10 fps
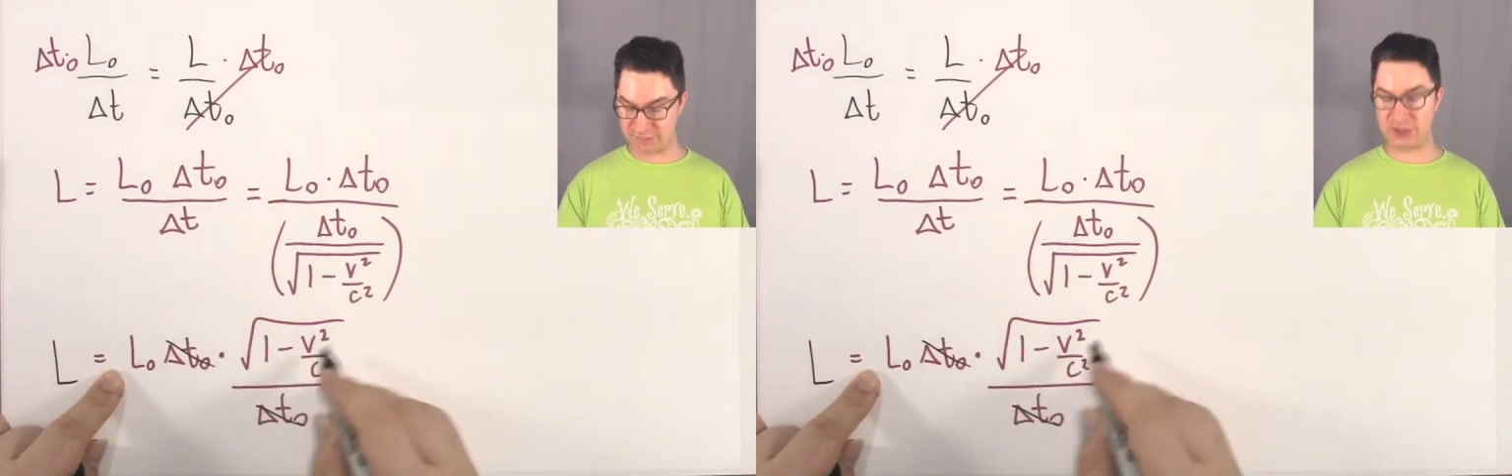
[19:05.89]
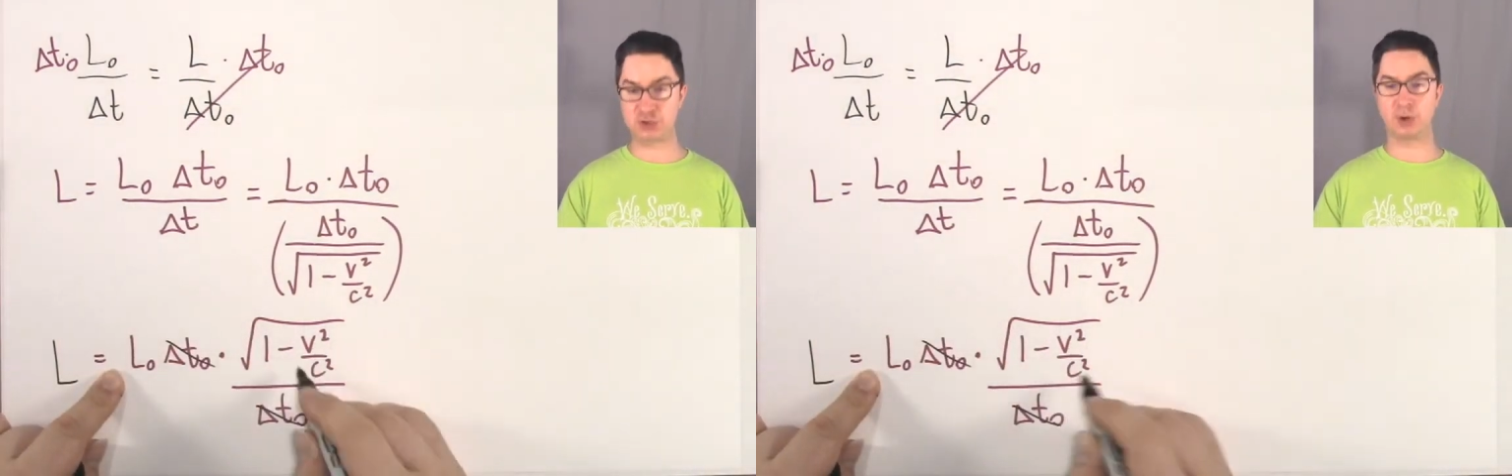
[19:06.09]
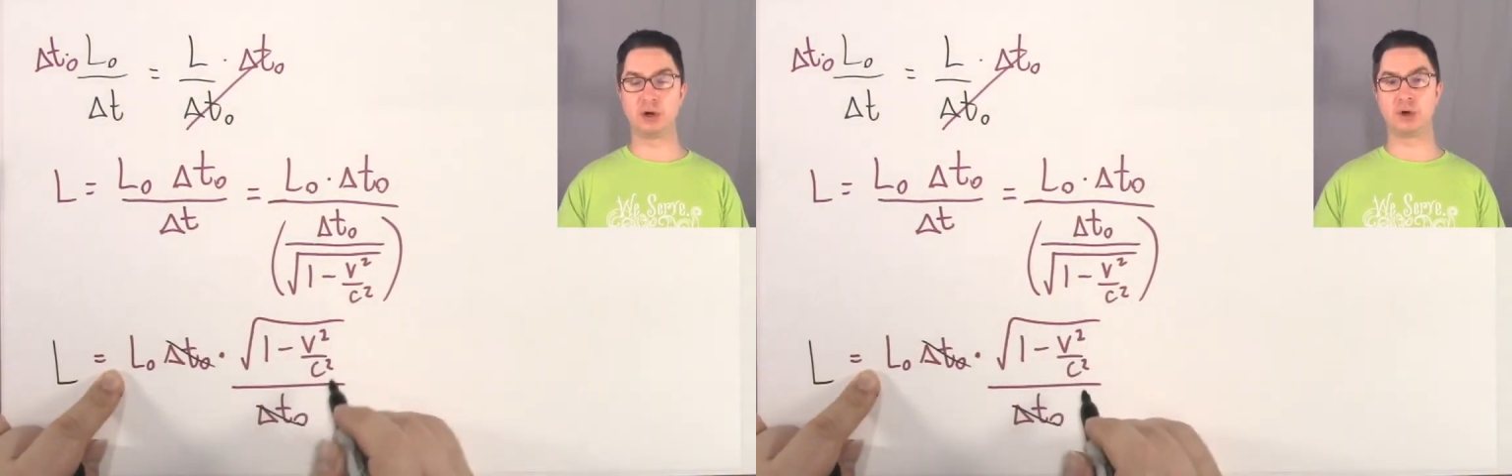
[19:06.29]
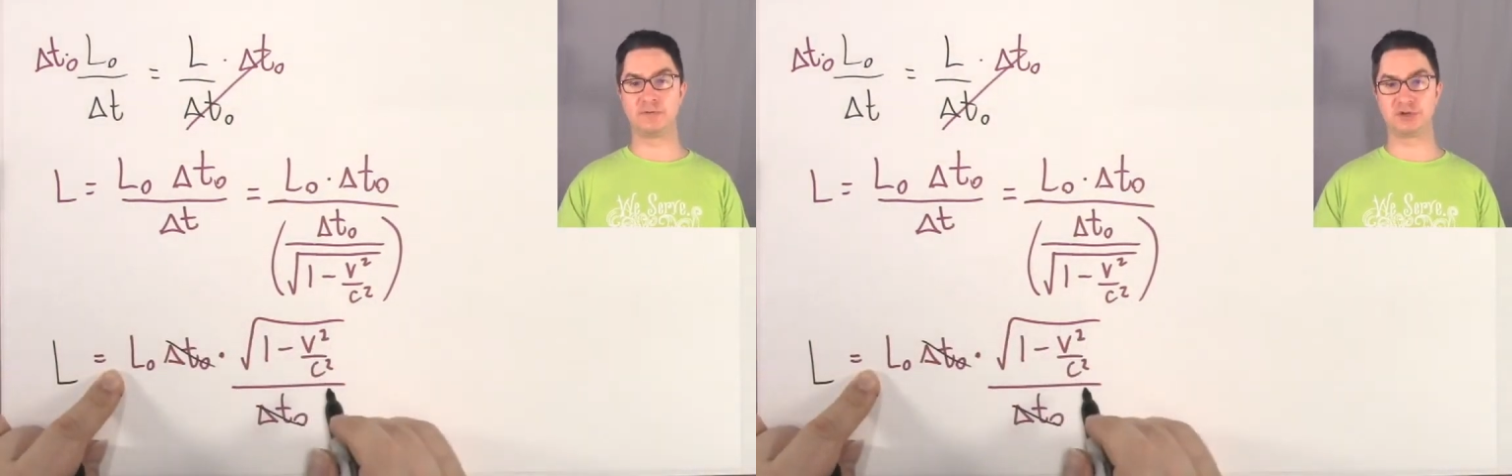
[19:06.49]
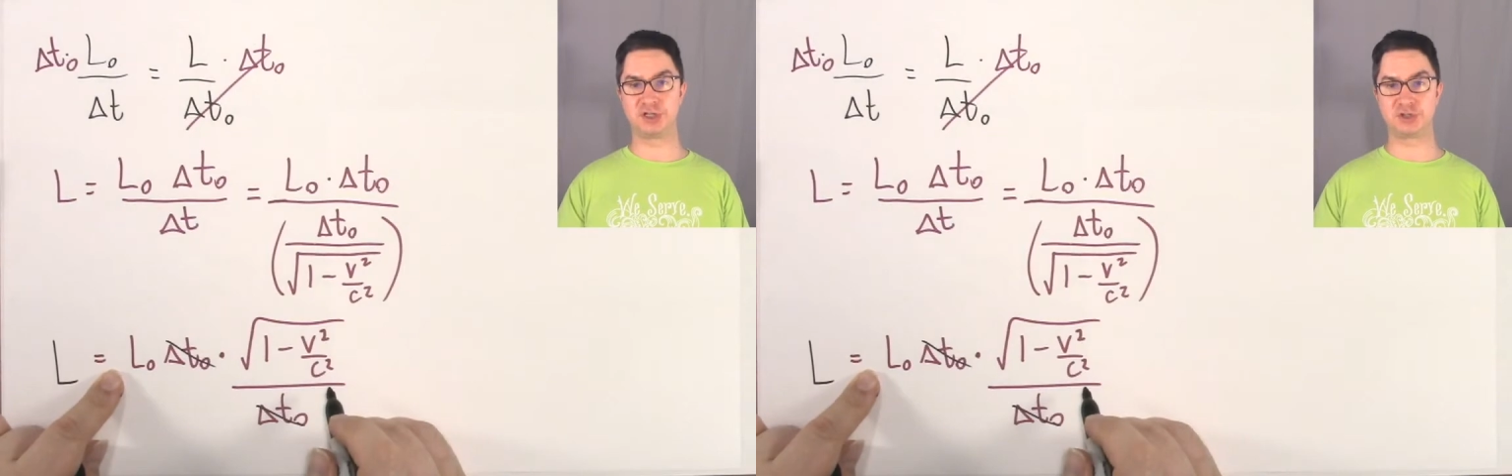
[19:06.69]
V squared
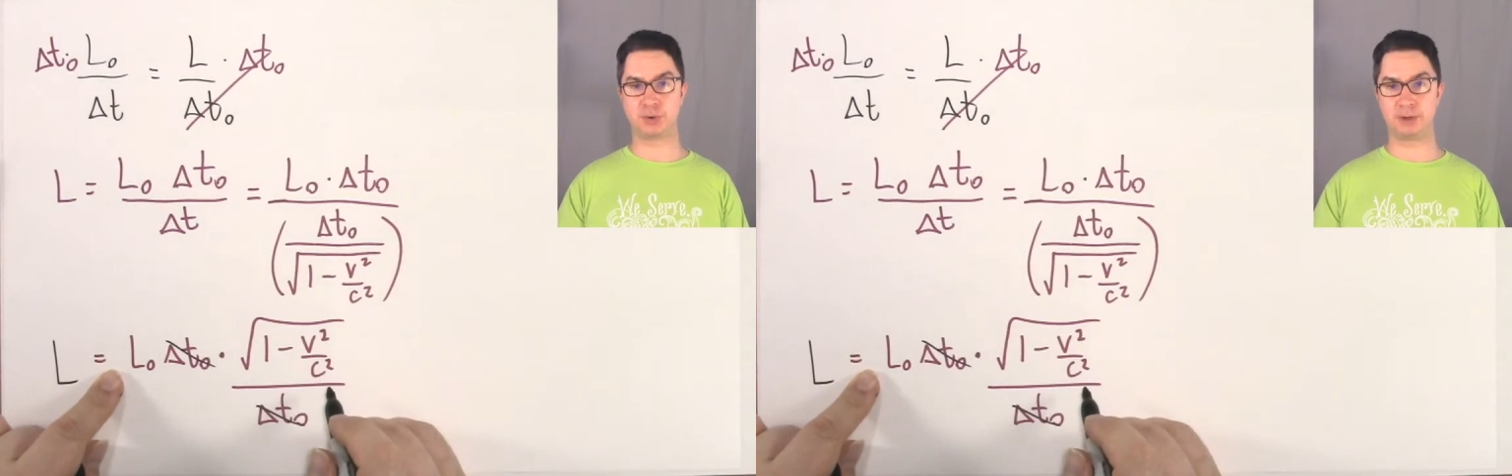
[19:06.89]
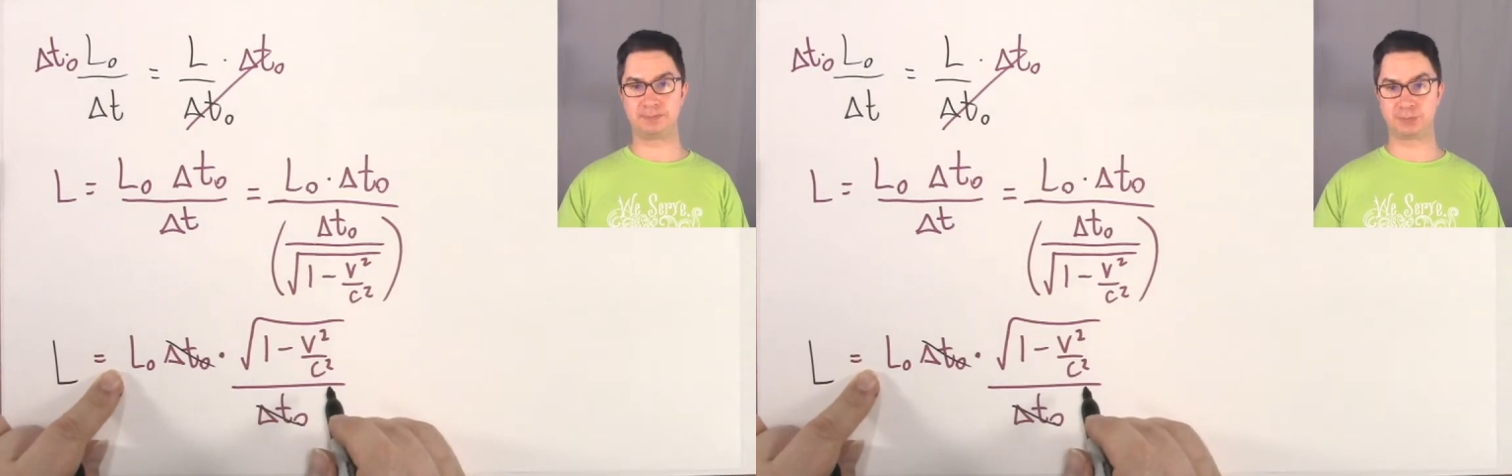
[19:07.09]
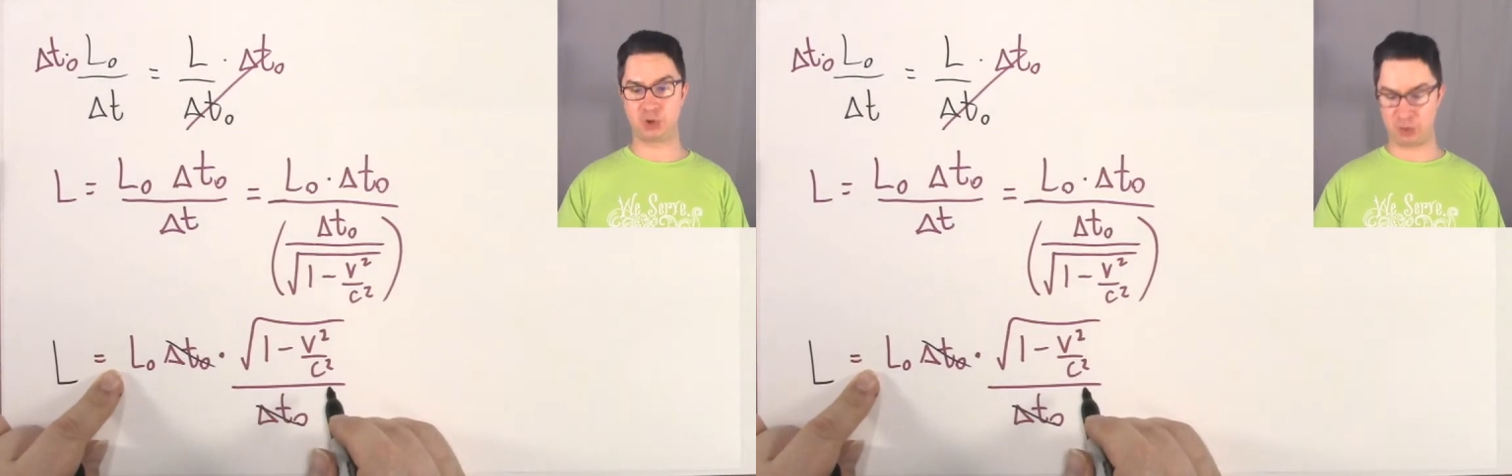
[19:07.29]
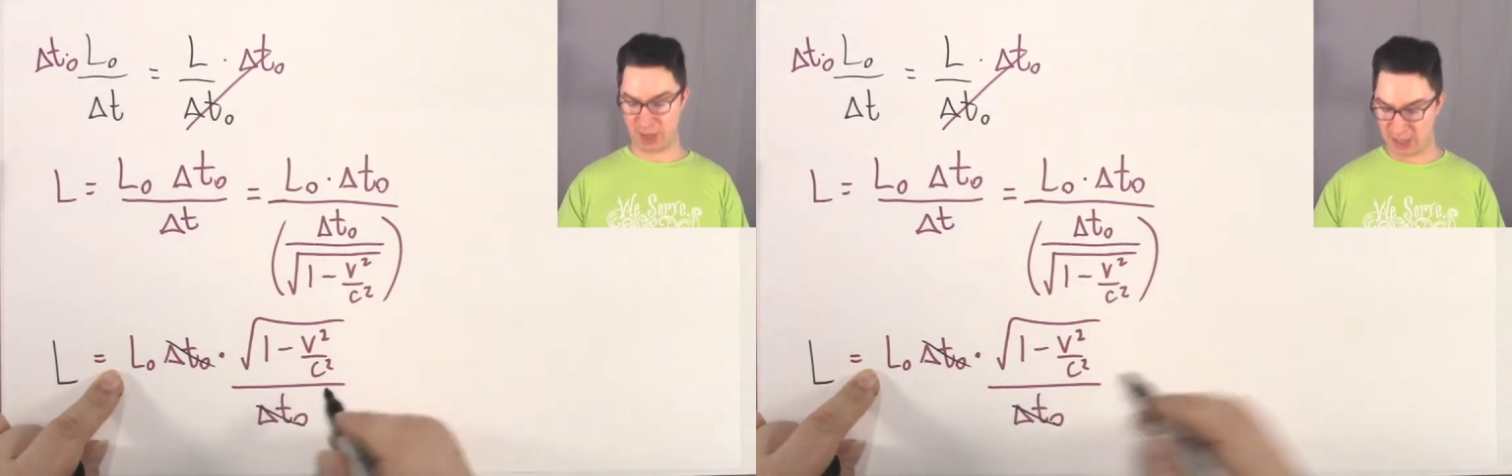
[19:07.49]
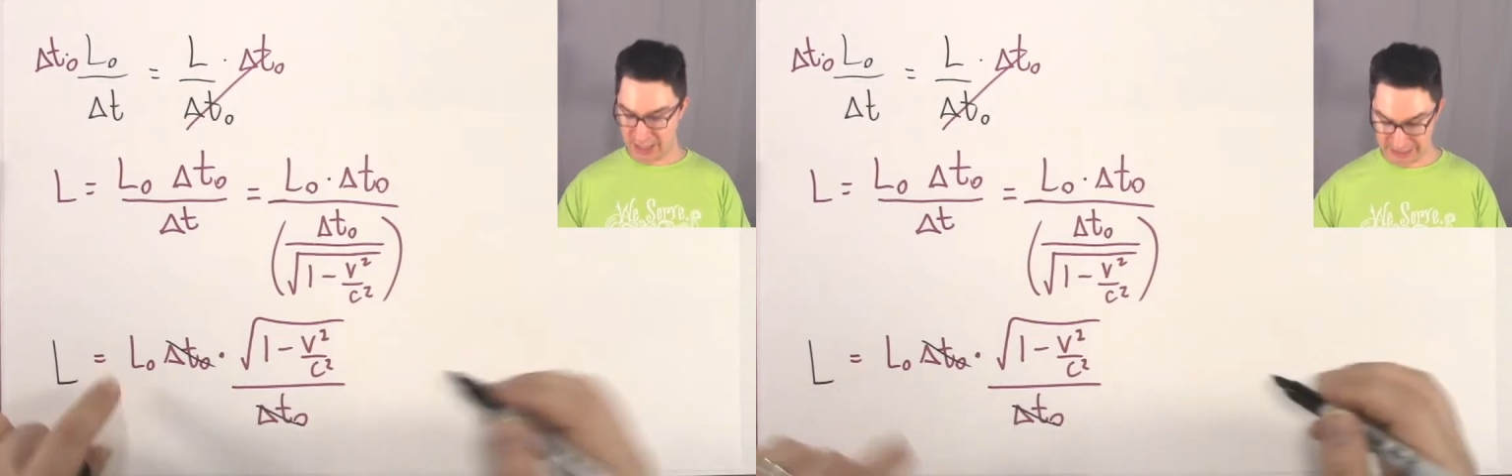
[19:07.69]
over C squared.
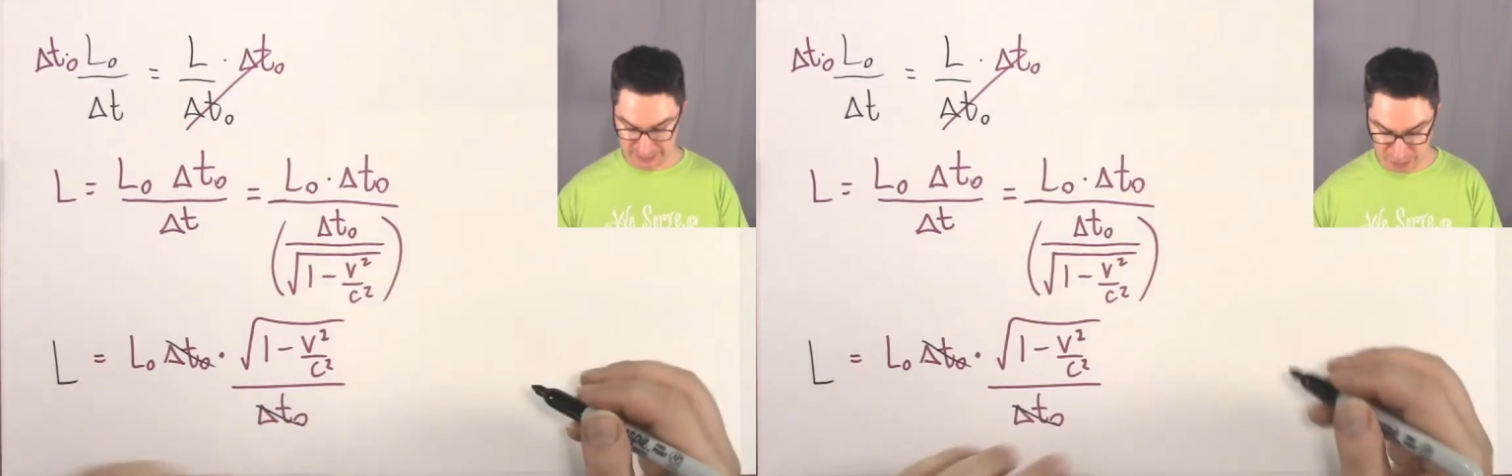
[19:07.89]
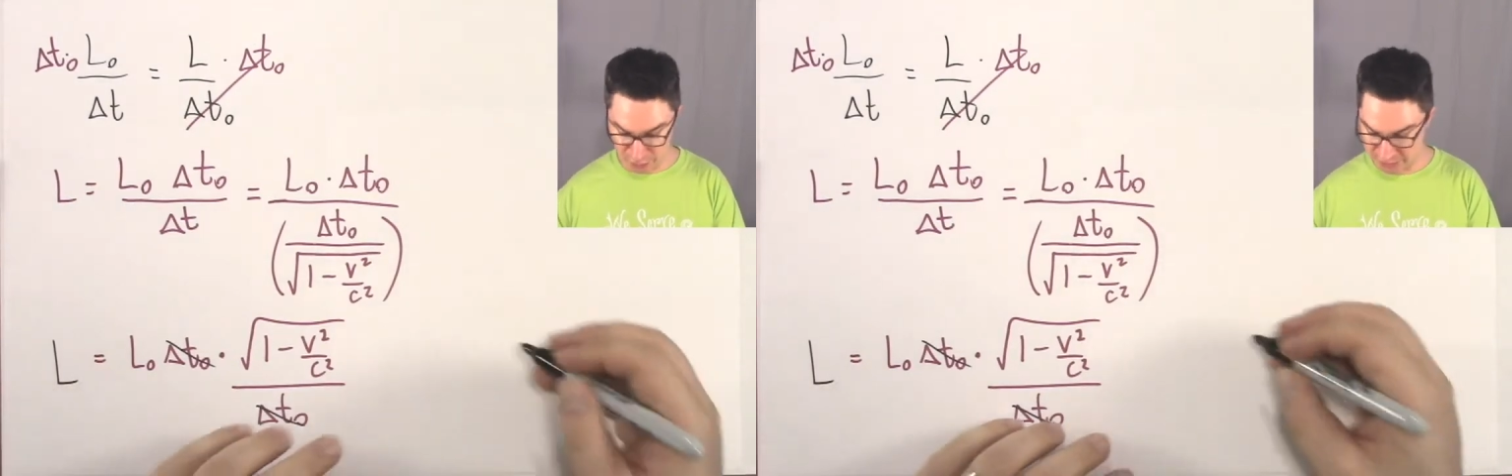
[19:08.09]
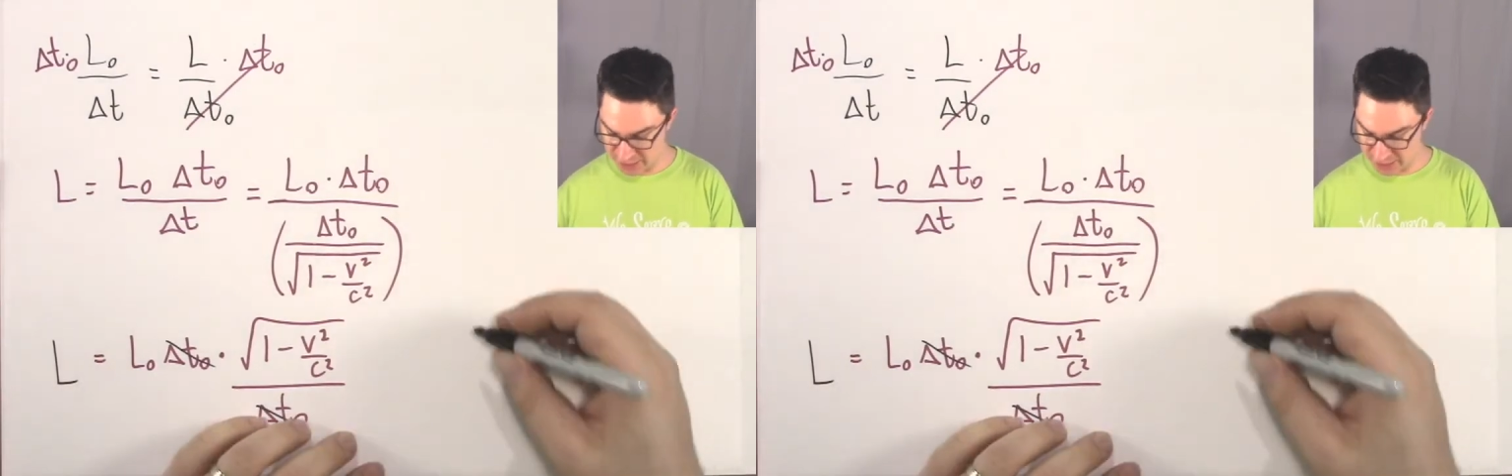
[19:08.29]
Okay, let me write